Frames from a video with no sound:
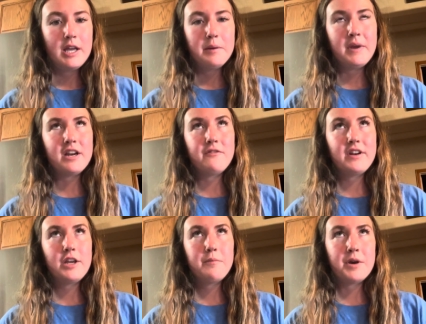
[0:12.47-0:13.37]
made a
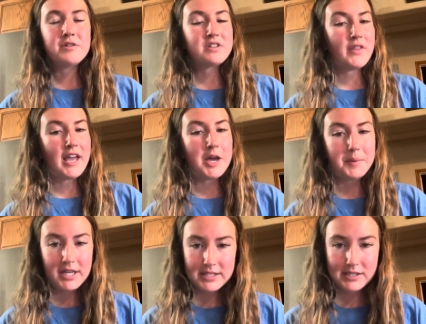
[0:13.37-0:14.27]
video post on the app
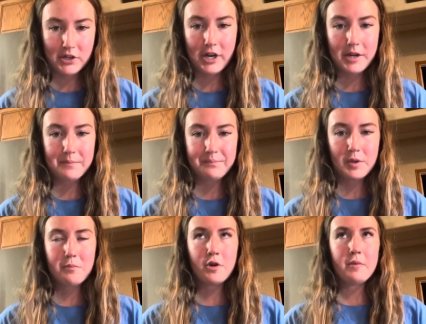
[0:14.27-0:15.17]
Instagram
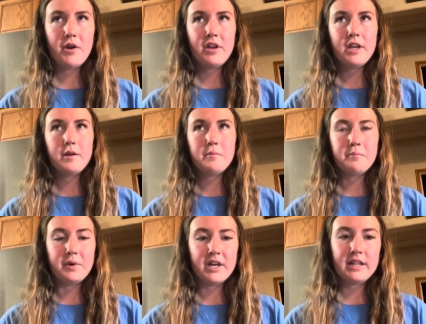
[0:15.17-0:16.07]

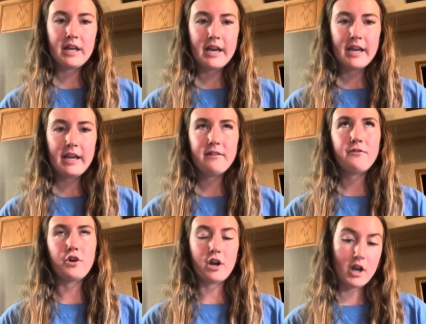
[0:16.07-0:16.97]
promoting Bud Light
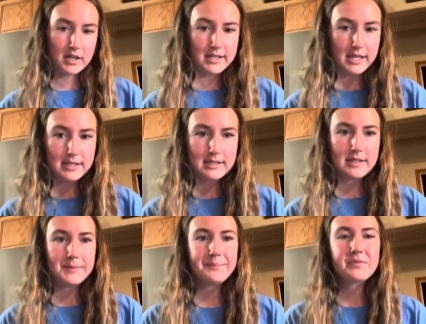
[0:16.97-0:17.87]
for a contest.
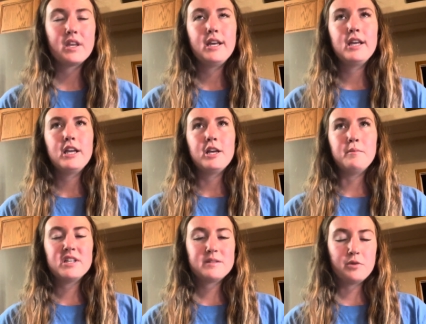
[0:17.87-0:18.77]

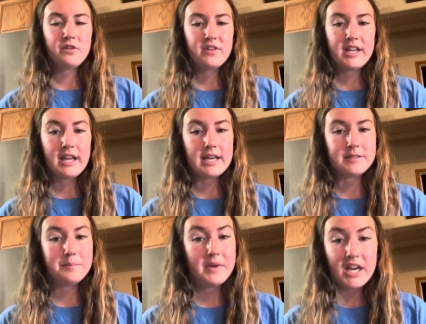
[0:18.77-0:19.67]
Miss Mulvaney
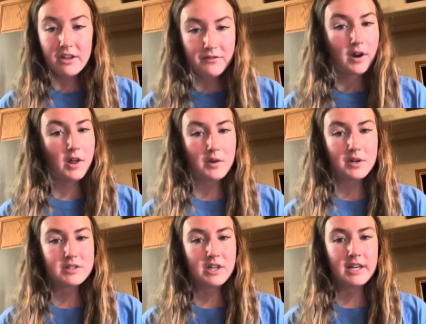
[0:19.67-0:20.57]
has many
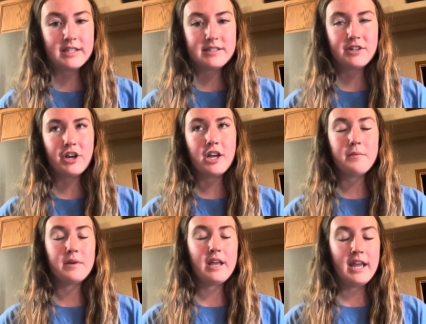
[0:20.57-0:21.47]
followers on
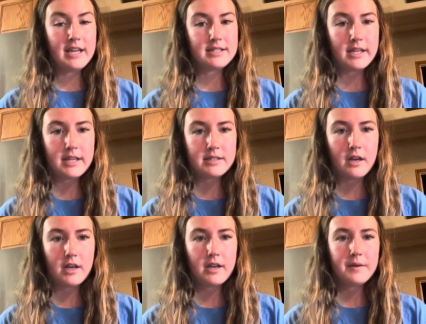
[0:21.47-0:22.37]
Instagram and
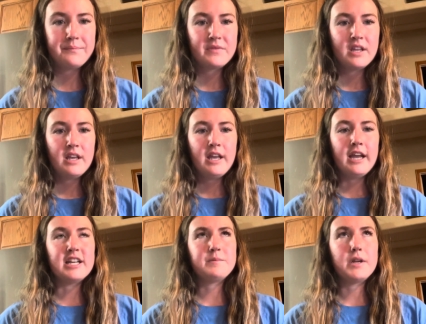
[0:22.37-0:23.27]
TikTok
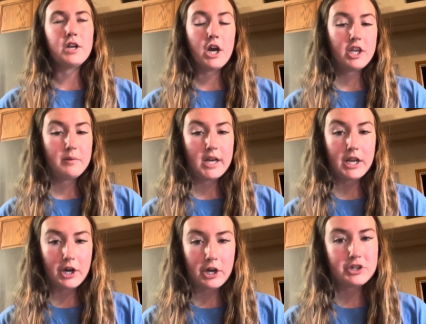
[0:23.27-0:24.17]
and has been
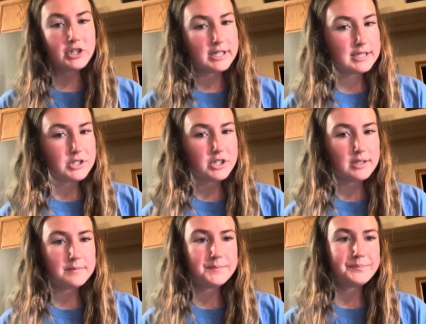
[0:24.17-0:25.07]
documenting her transition,